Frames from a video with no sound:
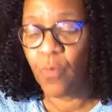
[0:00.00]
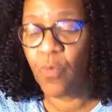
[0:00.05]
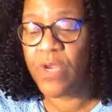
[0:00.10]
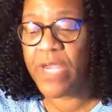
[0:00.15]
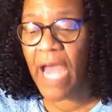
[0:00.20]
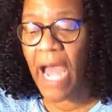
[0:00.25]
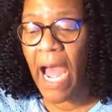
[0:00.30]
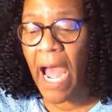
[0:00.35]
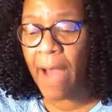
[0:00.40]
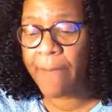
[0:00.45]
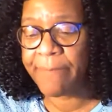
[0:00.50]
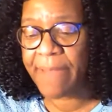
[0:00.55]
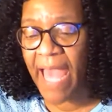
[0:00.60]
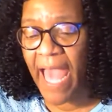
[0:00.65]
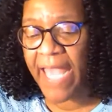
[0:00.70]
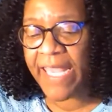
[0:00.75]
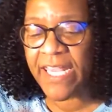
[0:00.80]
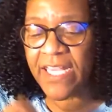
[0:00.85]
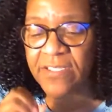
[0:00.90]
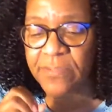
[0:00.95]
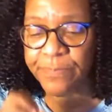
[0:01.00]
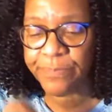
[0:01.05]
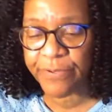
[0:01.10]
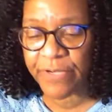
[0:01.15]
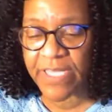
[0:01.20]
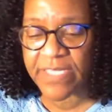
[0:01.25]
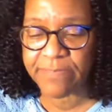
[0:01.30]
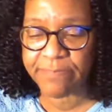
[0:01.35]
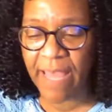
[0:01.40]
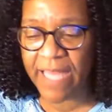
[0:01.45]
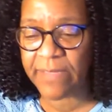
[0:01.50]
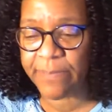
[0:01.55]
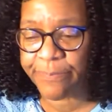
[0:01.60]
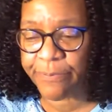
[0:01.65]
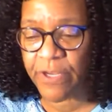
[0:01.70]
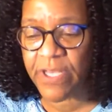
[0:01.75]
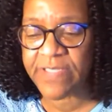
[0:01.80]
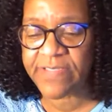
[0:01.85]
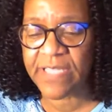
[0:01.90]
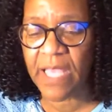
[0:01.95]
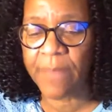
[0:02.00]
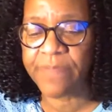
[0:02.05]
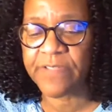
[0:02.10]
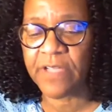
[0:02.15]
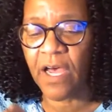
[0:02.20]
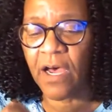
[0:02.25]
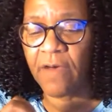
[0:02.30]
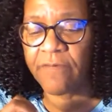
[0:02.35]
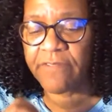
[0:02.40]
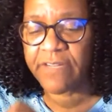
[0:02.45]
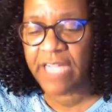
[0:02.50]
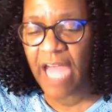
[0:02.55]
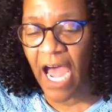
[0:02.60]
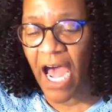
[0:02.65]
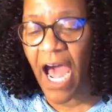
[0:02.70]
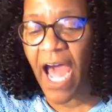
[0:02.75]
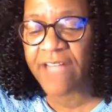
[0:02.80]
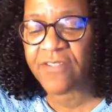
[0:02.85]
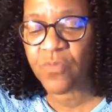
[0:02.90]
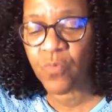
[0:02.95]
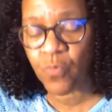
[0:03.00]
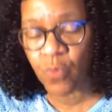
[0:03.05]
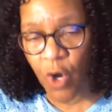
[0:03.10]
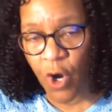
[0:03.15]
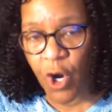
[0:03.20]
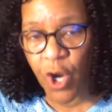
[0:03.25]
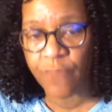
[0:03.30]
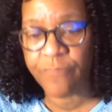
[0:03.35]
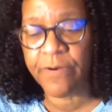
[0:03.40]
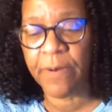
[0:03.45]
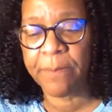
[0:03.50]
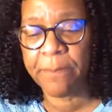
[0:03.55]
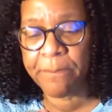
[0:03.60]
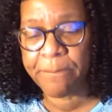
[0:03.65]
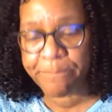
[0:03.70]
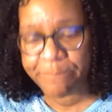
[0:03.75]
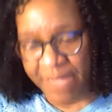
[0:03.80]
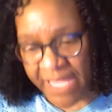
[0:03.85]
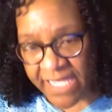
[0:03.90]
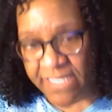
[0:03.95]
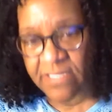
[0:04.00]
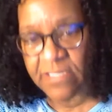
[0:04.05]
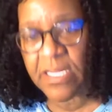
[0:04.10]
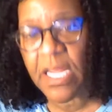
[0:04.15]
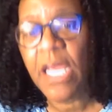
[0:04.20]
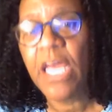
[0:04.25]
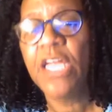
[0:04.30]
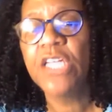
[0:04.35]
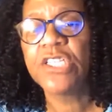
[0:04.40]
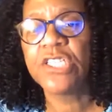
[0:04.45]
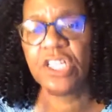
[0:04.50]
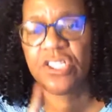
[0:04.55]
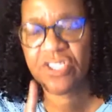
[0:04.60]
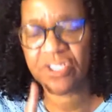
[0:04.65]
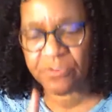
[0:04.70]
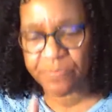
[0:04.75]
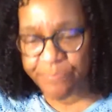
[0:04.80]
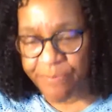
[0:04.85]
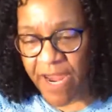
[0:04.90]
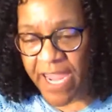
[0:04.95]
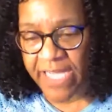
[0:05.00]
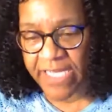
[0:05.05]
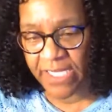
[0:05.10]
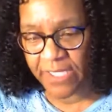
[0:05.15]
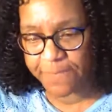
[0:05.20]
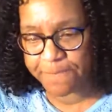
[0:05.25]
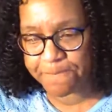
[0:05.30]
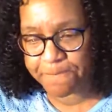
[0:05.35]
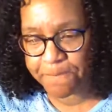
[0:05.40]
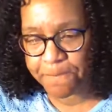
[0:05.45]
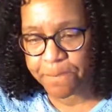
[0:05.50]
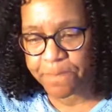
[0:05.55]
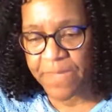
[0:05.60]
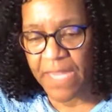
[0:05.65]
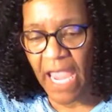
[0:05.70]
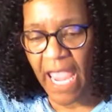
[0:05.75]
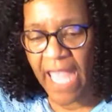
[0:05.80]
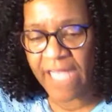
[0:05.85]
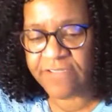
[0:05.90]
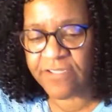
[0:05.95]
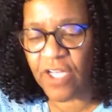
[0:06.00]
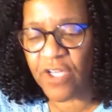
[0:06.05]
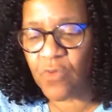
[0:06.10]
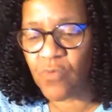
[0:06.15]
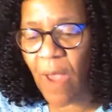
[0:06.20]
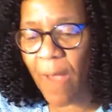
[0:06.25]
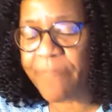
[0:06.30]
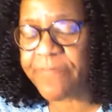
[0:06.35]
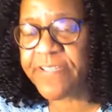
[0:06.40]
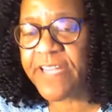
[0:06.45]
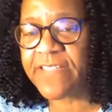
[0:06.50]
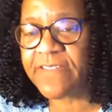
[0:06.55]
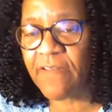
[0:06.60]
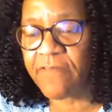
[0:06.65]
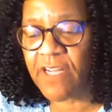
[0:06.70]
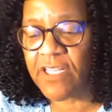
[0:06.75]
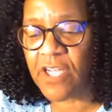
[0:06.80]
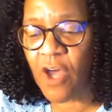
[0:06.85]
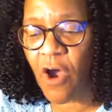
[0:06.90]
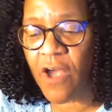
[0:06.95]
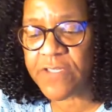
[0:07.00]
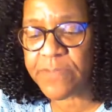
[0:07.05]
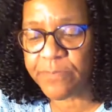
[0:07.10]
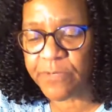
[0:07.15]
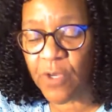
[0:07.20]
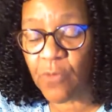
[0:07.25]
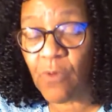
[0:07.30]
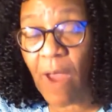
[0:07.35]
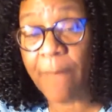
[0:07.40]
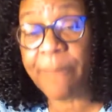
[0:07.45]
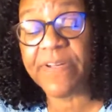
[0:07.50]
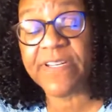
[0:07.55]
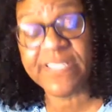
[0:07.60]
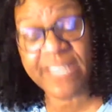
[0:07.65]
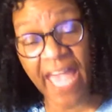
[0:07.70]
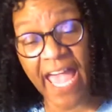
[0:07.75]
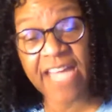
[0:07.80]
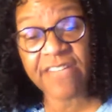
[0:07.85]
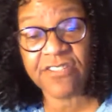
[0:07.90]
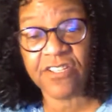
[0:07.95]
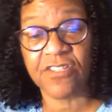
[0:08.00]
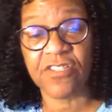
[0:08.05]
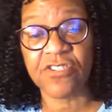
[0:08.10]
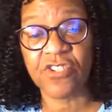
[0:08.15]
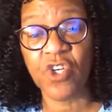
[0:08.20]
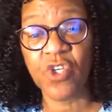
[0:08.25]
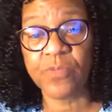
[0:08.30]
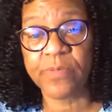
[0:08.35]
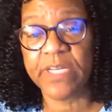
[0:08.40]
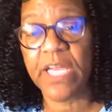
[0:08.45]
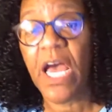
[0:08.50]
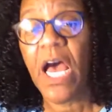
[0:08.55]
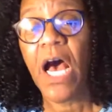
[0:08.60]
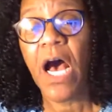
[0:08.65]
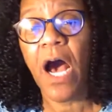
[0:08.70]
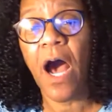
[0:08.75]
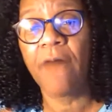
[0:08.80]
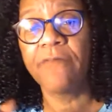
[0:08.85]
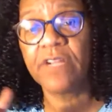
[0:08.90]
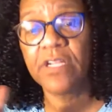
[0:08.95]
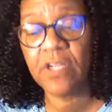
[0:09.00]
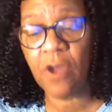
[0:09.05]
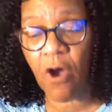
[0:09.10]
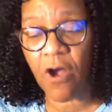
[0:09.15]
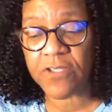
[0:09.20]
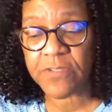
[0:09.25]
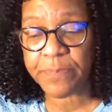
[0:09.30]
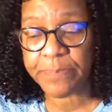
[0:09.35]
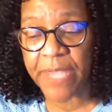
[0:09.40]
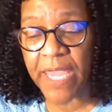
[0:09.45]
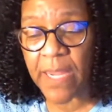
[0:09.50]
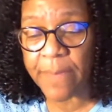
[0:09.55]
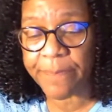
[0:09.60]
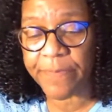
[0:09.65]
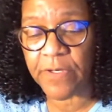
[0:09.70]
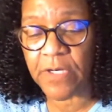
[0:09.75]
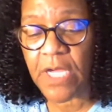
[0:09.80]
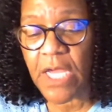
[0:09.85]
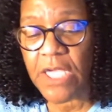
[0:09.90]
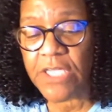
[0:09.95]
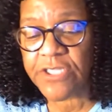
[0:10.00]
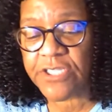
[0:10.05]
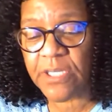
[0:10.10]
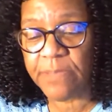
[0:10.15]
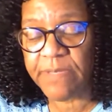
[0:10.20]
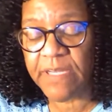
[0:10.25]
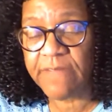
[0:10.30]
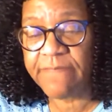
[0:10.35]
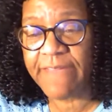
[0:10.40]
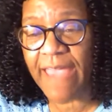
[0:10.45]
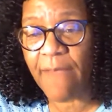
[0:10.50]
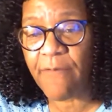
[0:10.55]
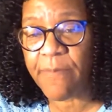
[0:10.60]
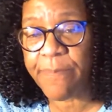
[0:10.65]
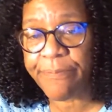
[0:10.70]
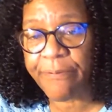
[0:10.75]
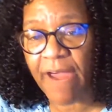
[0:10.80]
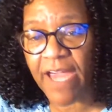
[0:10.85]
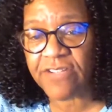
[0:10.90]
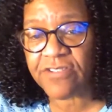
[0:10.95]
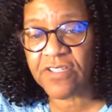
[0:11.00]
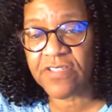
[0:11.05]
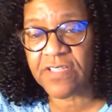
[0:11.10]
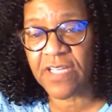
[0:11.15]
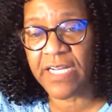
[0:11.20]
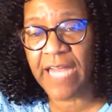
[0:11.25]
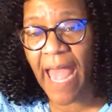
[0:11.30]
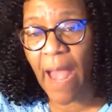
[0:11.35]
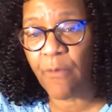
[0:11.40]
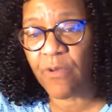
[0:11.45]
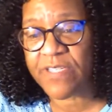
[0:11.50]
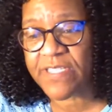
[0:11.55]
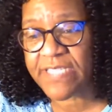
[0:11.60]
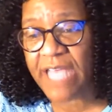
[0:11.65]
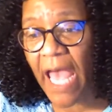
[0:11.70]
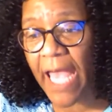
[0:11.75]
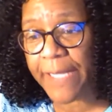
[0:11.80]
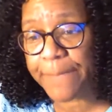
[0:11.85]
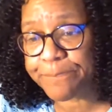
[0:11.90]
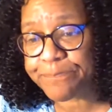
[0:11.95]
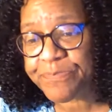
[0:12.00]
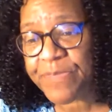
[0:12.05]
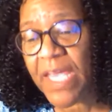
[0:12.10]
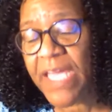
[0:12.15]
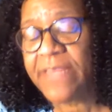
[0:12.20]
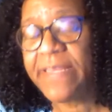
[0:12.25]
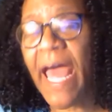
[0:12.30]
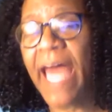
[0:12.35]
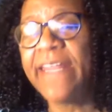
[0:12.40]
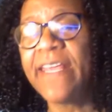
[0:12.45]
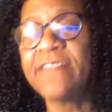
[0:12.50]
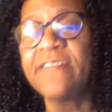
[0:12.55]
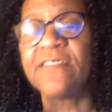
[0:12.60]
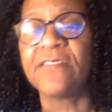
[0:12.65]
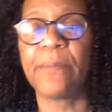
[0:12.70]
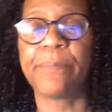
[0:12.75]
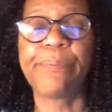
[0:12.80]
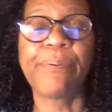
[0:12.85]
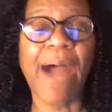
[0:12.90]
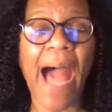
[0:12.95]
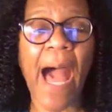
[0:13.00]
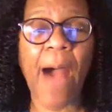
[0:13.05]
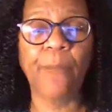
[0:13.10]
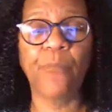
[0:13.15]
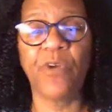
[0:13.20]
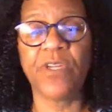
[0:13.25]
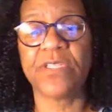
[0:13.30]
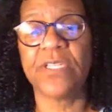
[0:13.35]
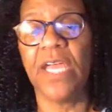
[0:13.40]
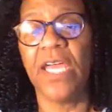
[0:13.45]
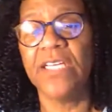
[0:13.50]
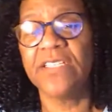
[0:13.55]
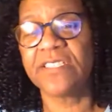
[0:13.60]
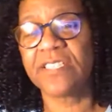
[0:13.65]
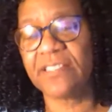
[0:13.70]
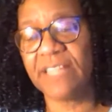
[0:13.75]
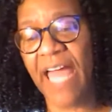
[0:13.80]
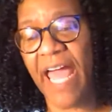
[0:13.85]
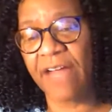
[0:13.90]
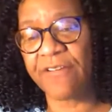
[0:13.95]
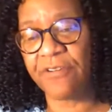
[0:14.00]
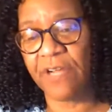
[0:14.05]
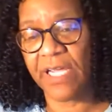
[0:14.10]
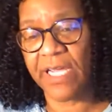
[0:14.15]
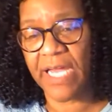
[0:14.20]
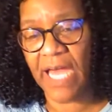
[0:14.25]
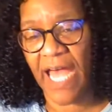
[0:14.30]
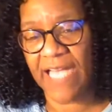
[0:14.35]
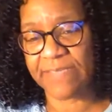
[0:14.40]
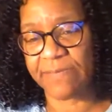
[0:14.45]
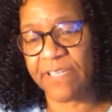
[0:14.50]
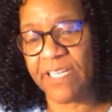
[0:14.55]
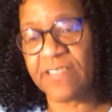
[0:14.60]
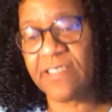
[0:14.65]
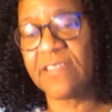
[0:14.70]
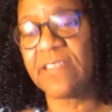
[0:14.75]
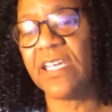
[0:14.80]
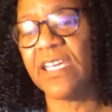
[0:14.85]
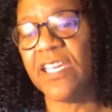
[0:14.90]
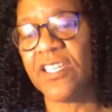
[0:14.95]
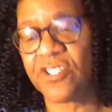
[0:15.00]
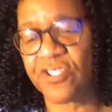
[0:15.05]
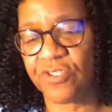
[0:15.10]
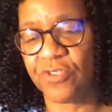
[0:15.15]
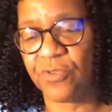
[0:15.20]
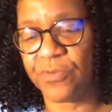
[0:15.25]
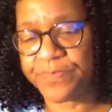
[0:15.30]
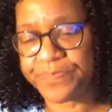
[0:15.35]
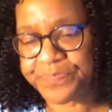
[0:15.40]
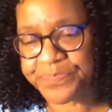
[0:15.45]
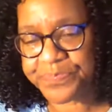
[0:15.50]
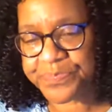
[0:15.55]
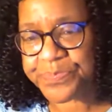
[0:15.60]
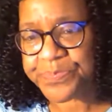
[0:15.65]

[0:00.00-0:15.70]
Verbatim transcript: we are by his pre- by the precepts of God's word forbidden to spread it. And so the reputation of the Lord's the reputation, excuse me, of the Lord's people should be very precious in our sight. Now, this is the problem with slander and gossip. This is the issue